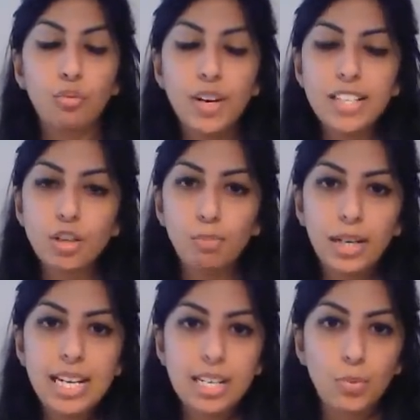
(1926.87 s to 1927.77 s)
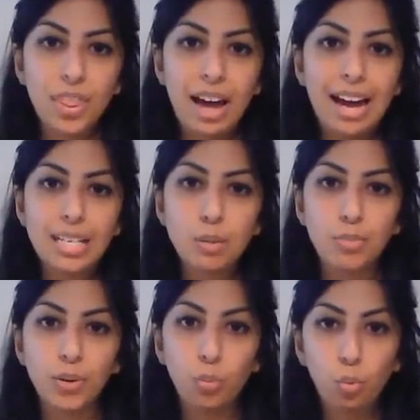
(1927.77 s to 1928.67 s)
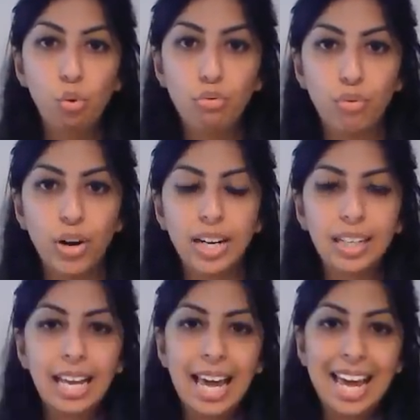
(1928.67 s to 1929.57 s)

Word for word: risk of bleeding with aspirin and warfarin